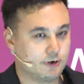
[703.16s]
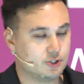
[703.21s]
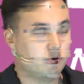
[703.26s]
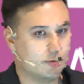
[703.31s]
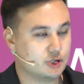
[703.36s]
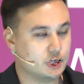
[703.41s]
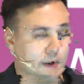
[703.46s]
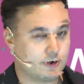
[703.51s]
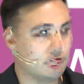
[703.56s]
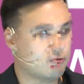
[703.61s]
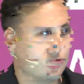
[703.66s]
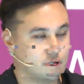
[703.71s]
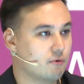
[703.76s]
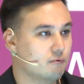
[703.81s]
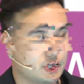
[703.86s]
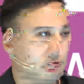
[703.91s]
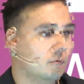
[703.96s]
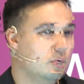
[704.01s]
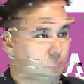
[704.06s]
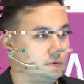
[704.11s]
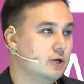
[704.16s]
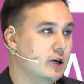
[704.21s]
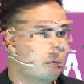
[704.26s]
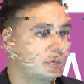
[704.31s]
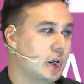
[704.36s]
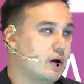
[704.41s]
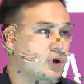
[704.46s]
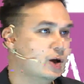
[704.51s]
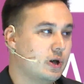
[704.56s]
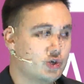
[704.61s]
So when you call
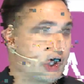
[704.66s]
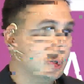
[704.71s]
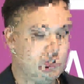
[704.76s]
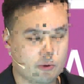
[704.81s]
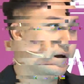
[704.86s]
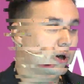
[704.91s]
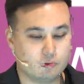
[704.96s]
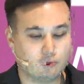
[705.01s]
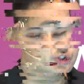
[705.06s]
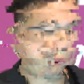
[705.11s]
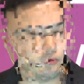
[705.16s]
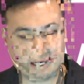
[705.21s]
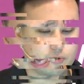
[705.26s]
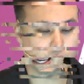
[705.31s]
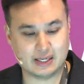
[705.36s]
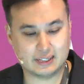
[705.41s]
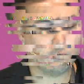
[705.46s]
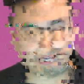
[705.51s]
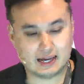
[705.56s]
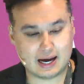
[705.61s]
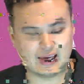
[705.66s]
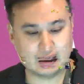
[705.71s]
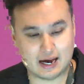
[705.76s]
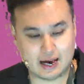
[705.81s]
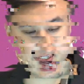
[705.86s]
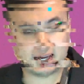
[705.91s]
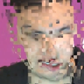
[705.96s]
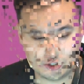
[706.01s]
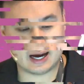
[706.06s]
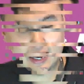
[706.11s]
cryptocurrency listings latest, that is
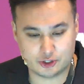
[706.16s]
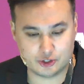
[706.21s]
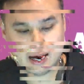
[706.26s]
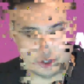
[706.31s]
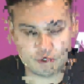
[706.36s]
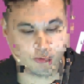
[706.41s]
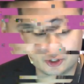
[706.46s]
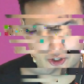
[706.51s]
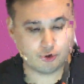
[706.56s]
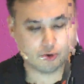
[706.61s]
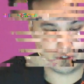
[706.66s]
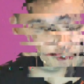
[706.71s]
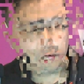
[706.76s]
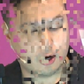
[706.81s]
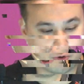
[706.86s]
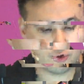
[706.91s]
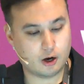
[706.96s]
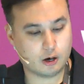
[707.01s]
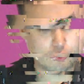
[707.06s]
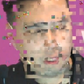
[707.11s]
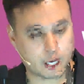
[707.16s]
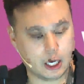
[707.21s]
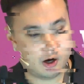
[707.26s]
only 1 API call.